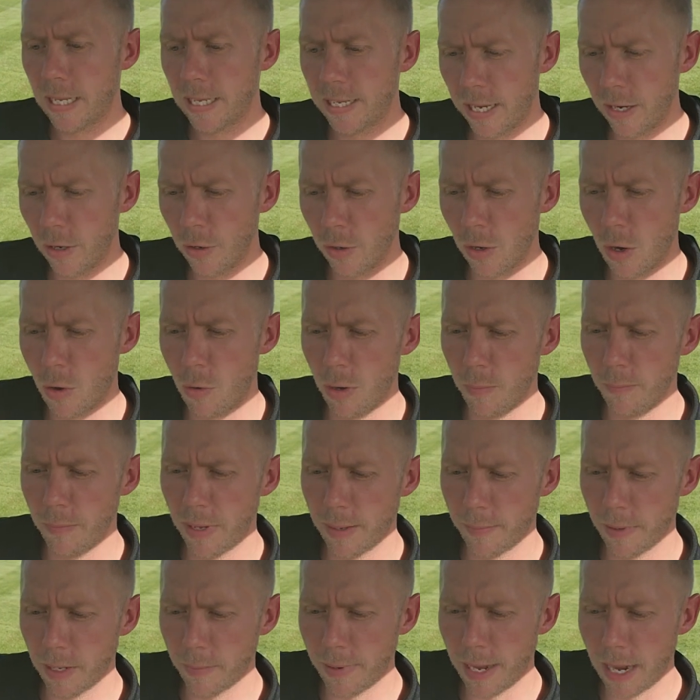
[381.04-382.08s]
get her going
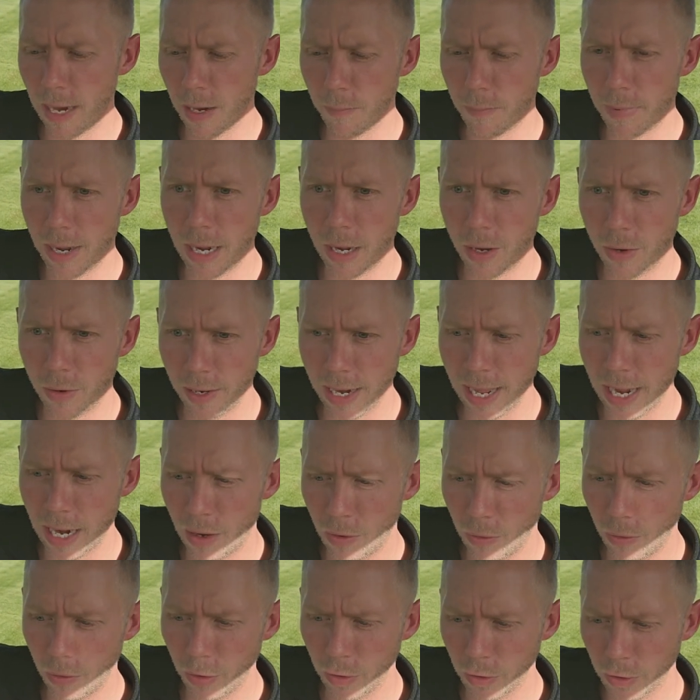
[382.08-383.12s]
maybe about a mile an
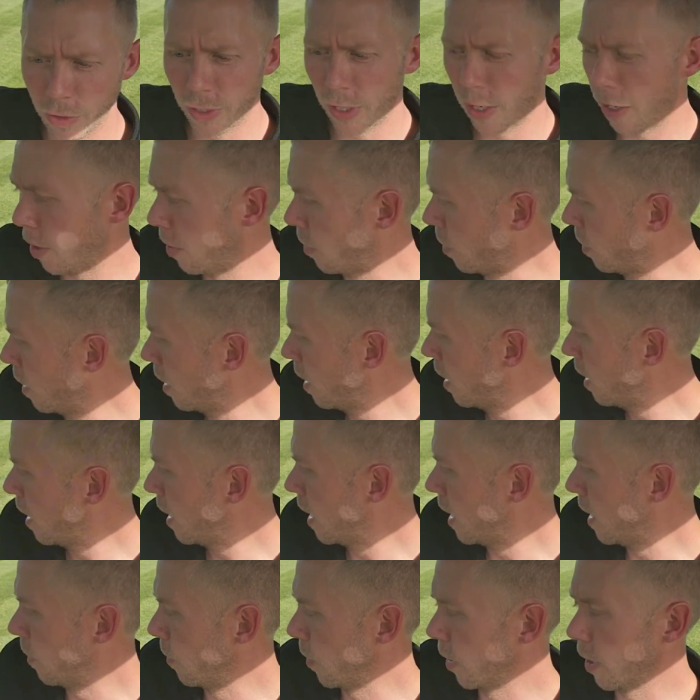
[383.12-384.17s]
hour or so.
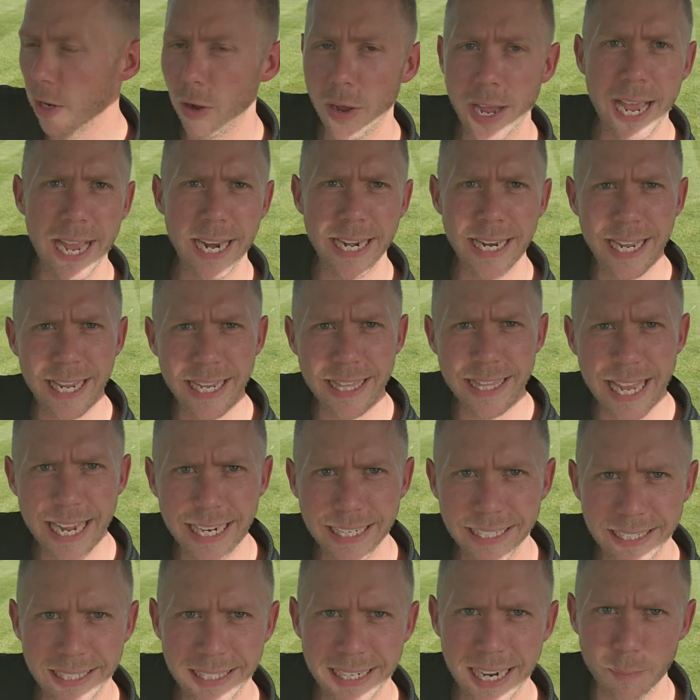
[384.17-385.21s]
Then we're going to go ahead and hit
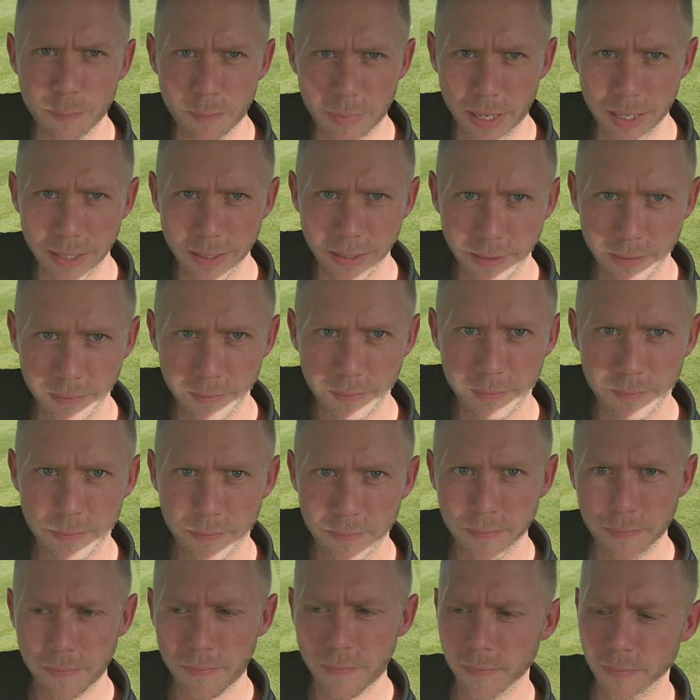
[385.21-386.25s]
that set
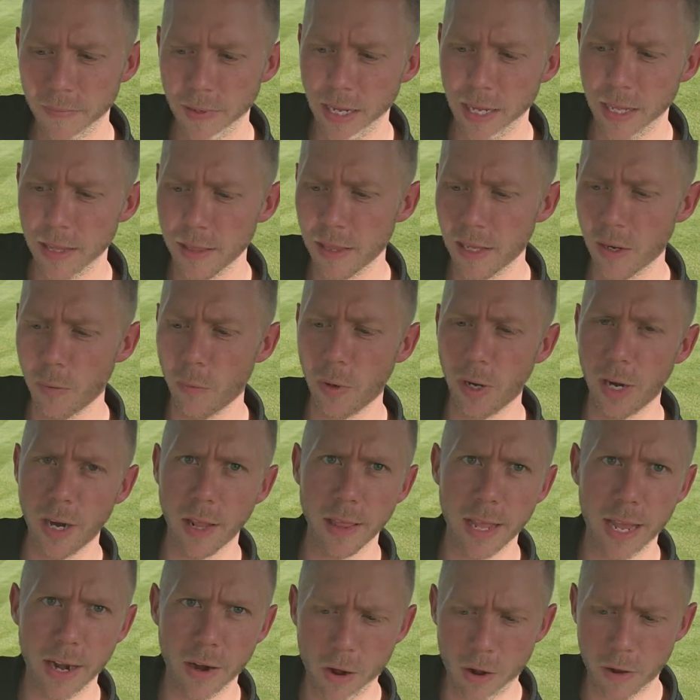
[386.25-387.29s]
button. Then we're going to
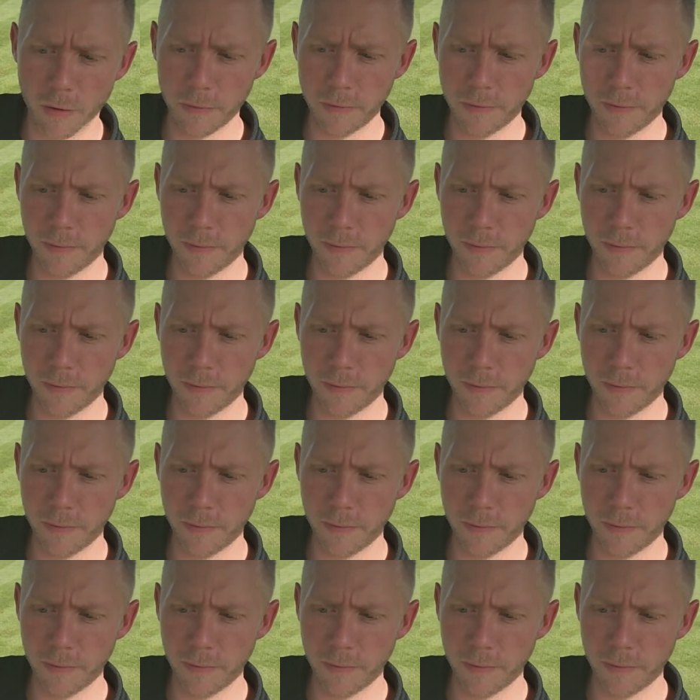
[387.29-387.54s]
let off.